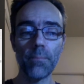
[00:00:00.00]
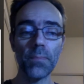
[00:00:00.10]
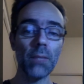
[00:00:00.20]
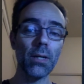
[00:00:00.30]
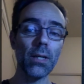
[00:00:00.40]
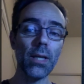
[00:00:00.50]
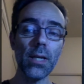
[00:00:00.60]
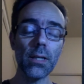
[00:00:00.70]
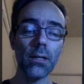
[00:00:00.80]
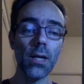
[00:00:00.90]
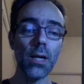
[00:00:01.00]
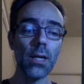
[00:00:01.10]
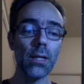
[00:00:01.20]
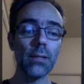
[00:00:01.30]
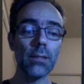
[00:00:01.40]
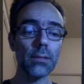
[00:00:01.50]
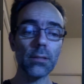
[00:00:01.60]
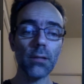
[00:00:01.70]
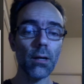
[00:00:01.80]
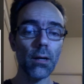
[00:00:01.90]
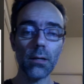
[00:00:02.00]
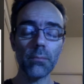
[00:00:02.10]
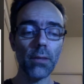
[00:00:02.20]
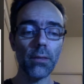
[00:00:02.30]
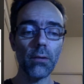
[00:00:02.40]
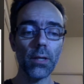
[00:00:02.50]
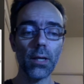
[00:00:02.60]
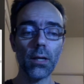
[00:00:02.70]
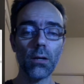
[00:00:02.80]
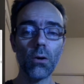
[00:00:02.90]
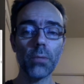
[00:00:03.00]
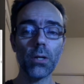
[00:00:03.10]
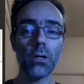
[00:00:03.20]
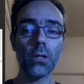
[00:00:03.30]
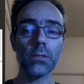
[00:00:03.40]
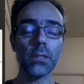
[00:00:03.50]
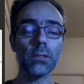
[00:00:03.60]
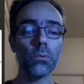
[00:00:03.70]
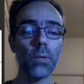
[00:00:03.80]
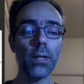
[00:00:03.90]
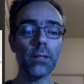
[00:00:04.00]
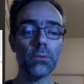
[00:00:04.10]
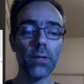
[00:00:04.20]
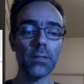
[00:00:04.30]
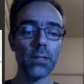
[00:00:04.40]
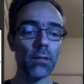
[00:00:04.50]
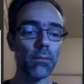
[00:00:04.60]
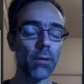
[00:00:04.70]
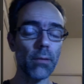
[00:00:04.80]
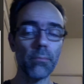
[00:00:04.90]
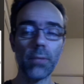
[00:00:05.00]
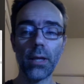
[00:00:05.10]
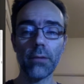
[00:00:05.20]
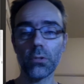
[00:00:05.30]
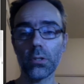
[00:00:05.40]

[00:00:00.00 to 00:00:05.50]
But here, it doesn't harm the theory at all because it's really transient behavior.